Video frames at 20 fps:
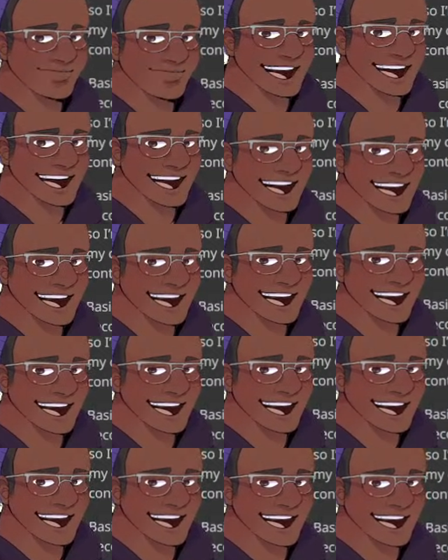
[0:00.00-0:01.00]
every single
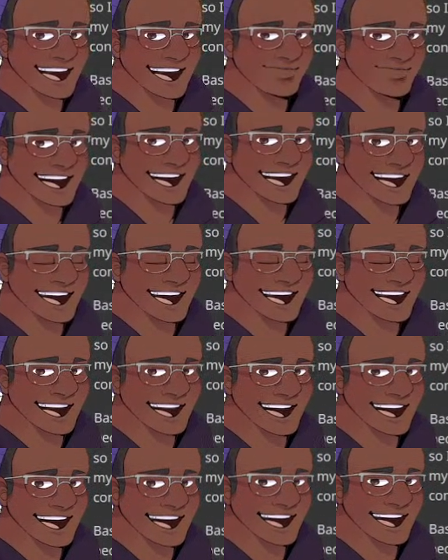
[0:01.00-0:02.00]
time, okay?
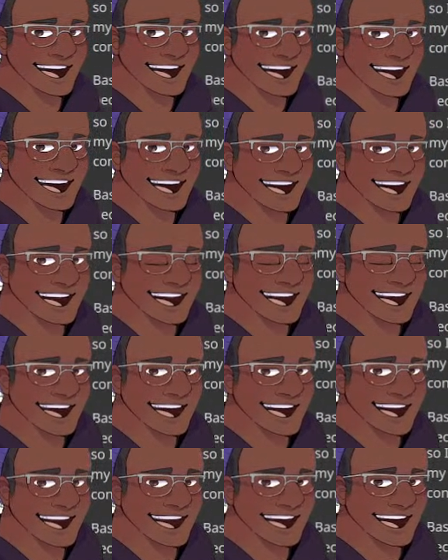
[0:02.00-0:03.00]
Othello, but
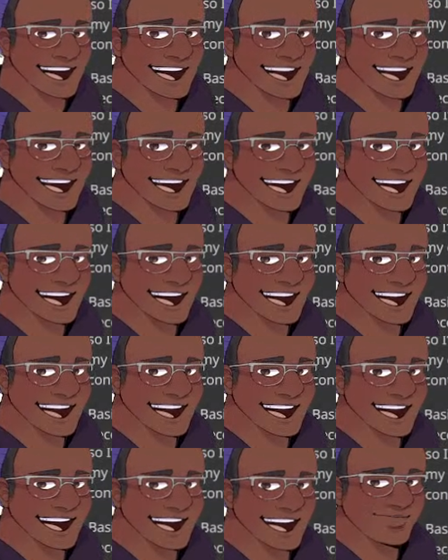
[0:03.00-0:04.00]
it's in China.
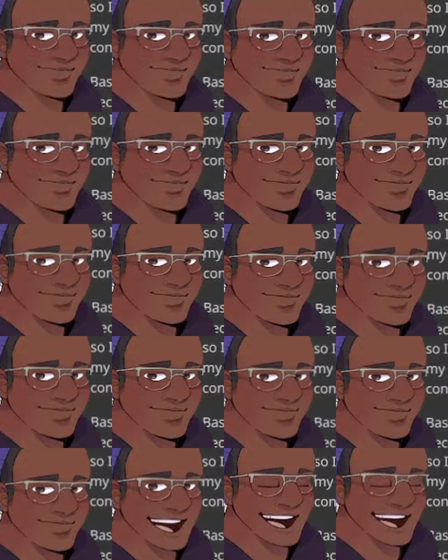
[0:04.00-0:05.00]

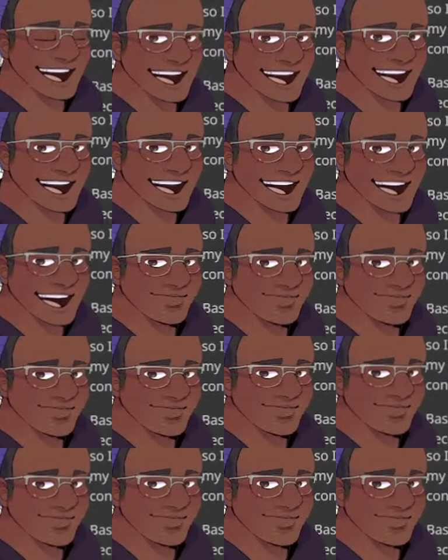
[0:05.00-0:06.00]
Listen,
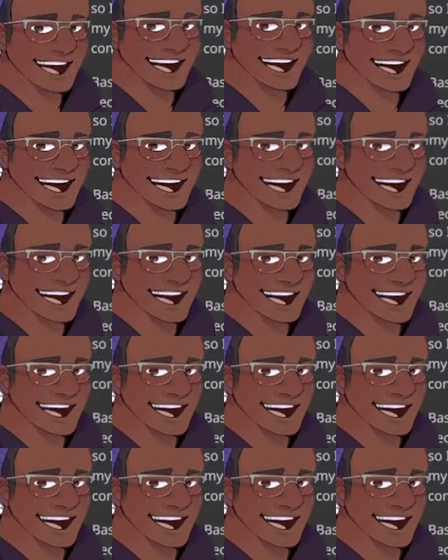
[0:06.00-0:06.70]
freaking.